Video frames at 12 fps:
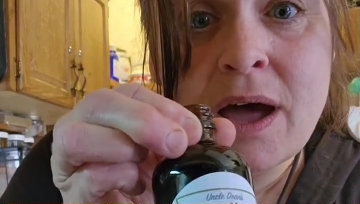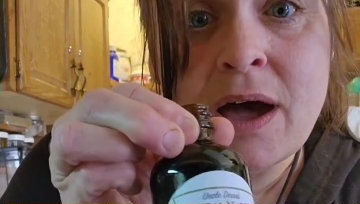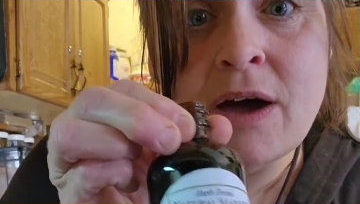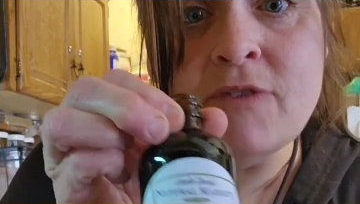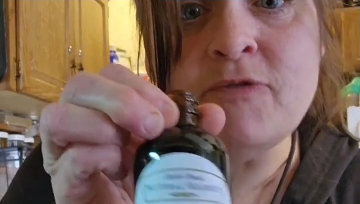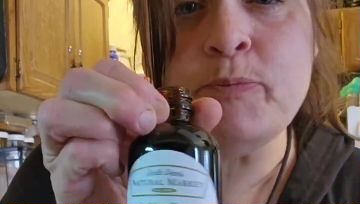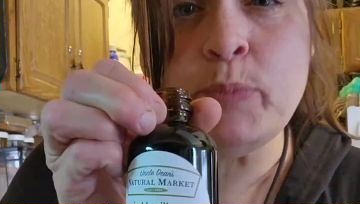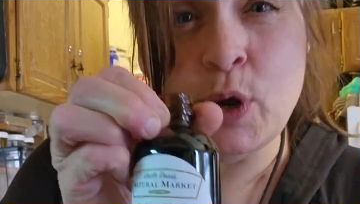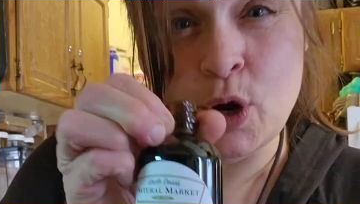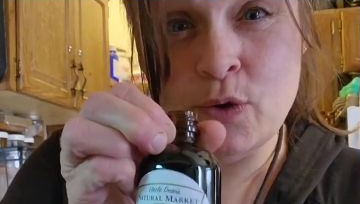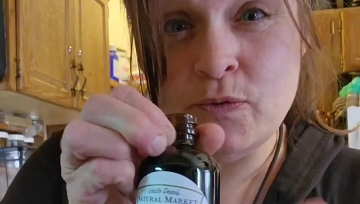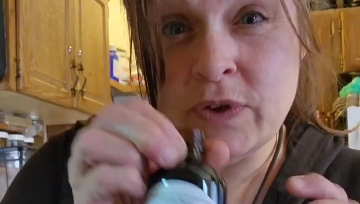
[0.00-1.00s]
of
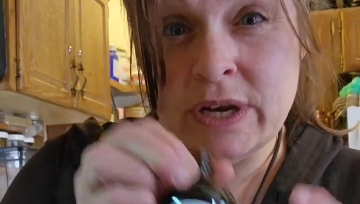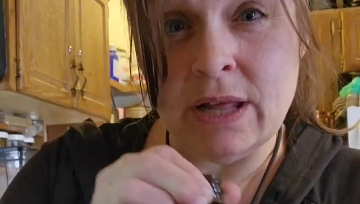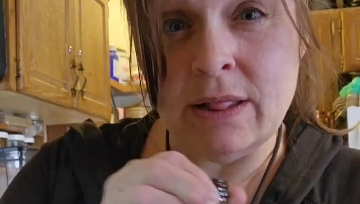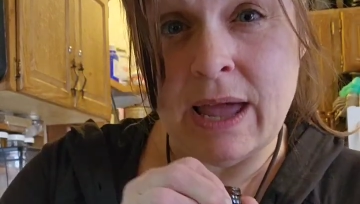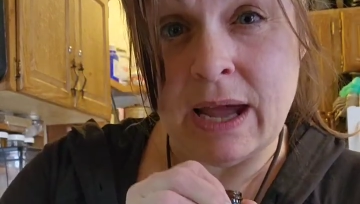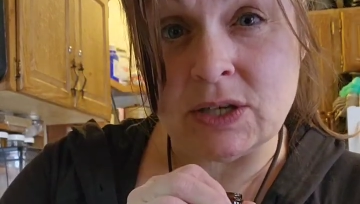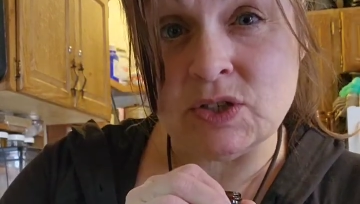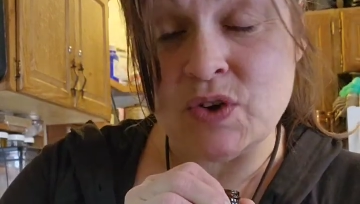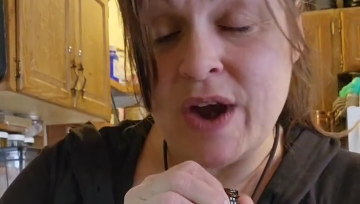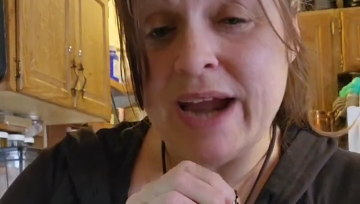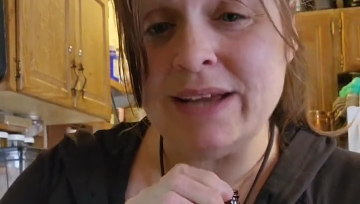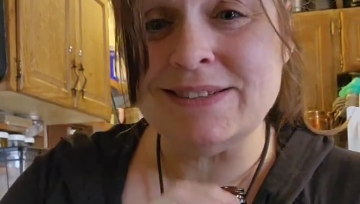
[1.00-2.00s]
pure vanilla
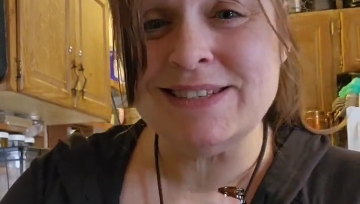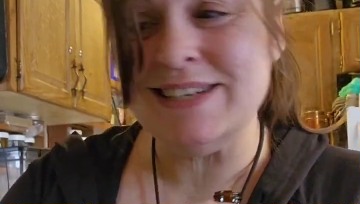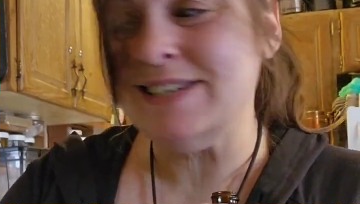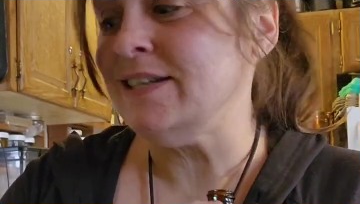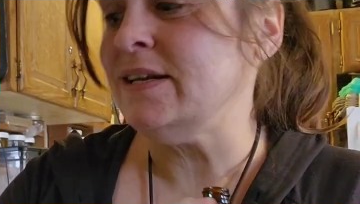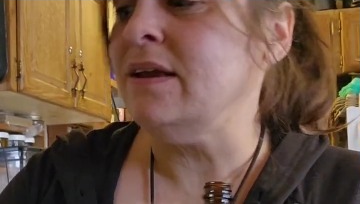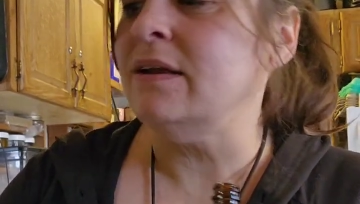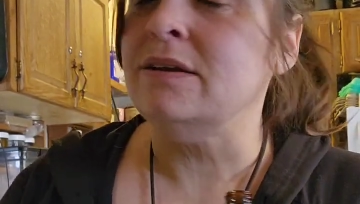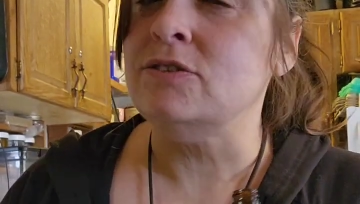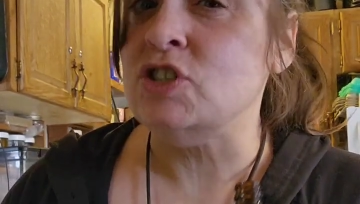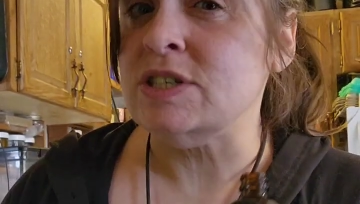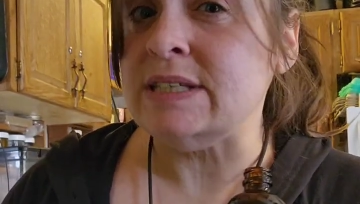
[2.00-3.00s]
extract.
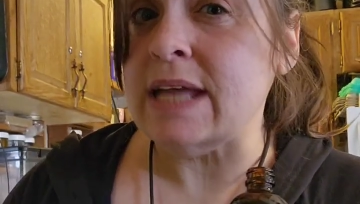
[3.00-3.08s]
Just